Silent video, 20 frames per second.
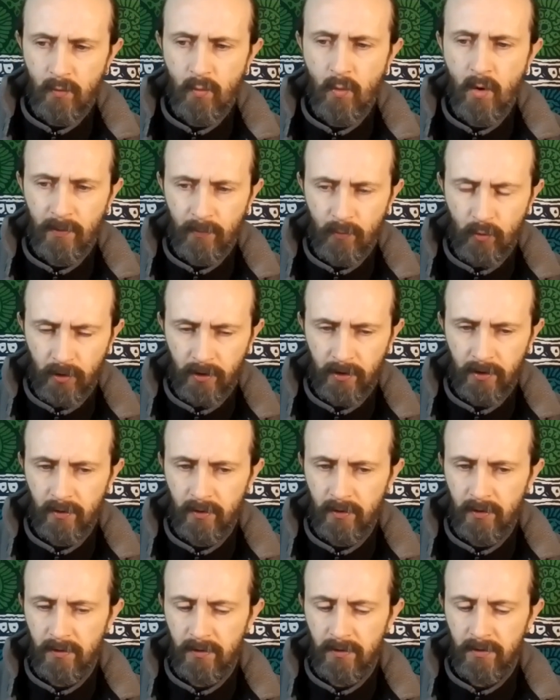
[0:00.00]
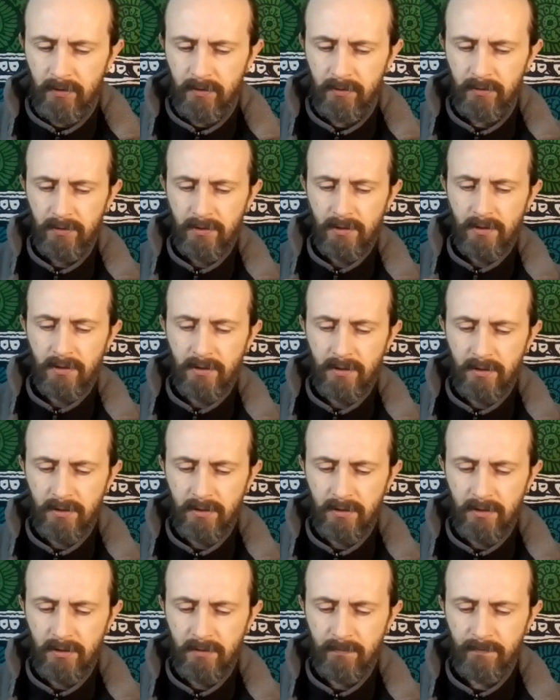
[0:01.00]
One more,
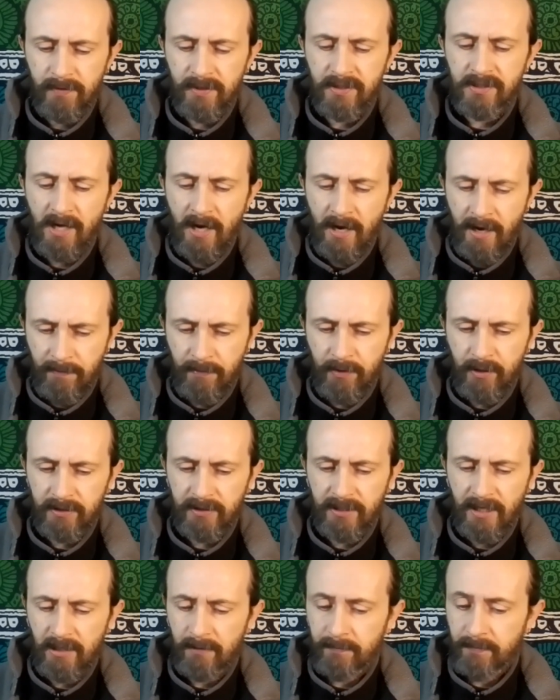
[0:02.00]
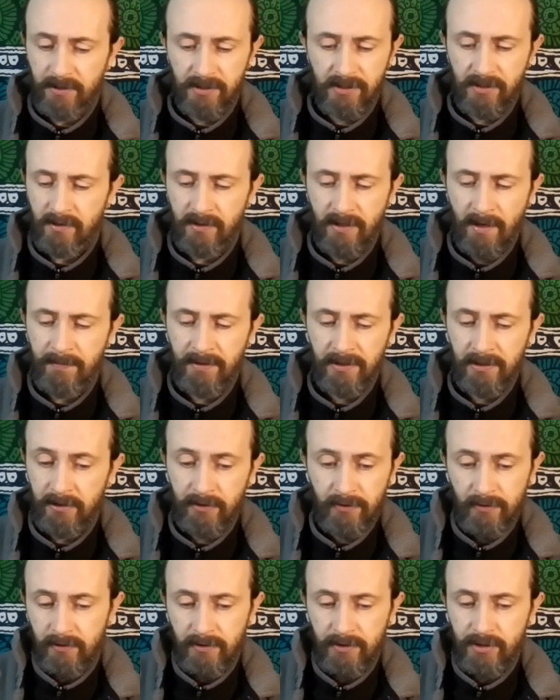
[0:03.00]
because I am going to take it, because I mean
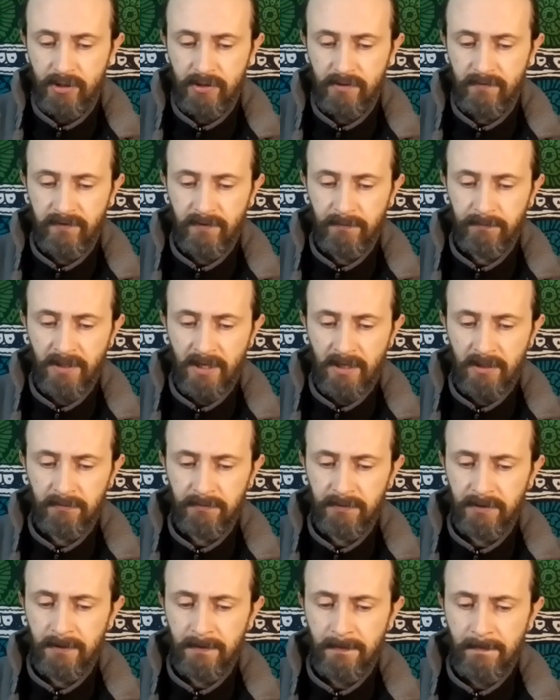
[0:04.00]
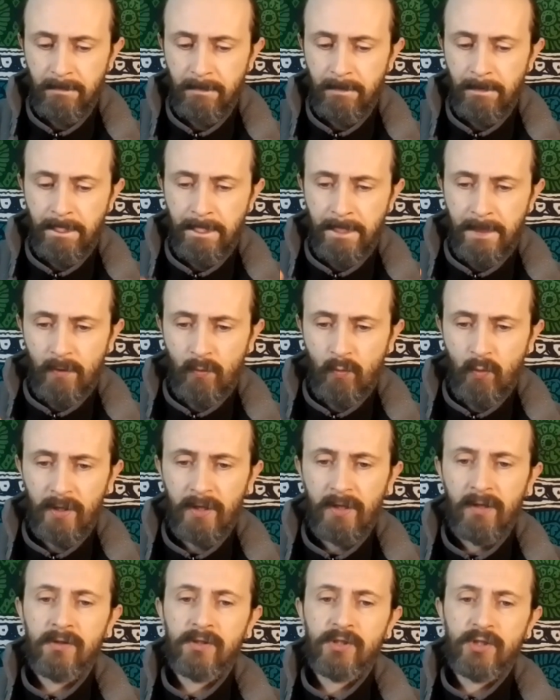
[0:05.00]
literally just flipped out. But
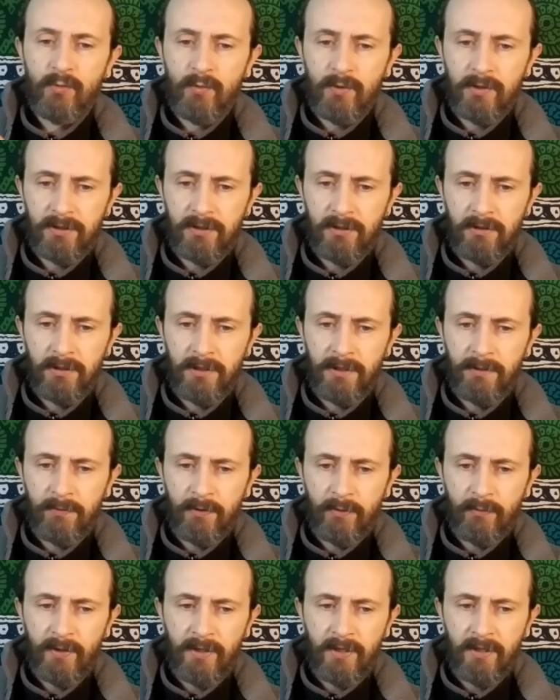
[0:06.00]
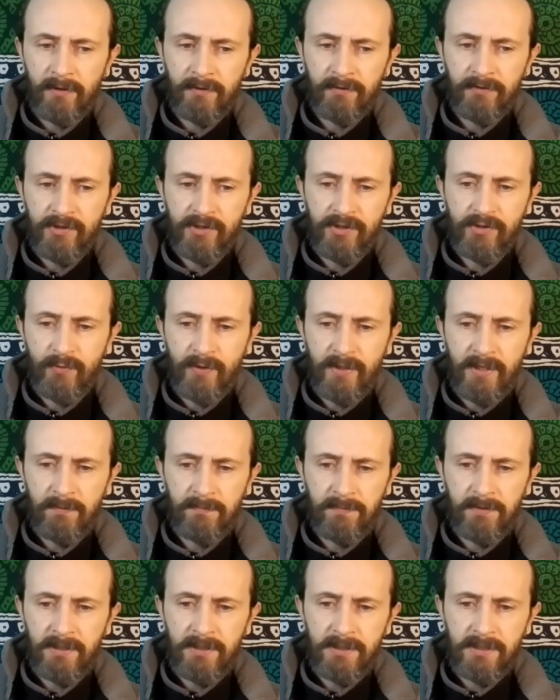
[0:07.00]
what else do you want to tell Libra regarding this reading,
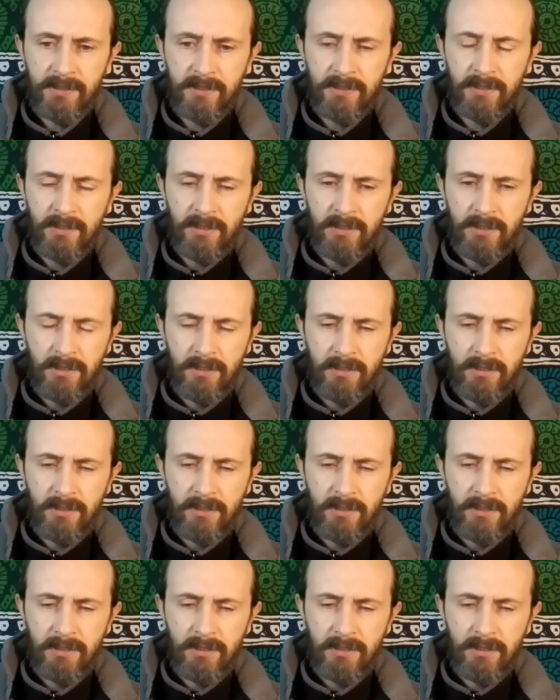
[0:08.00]
please?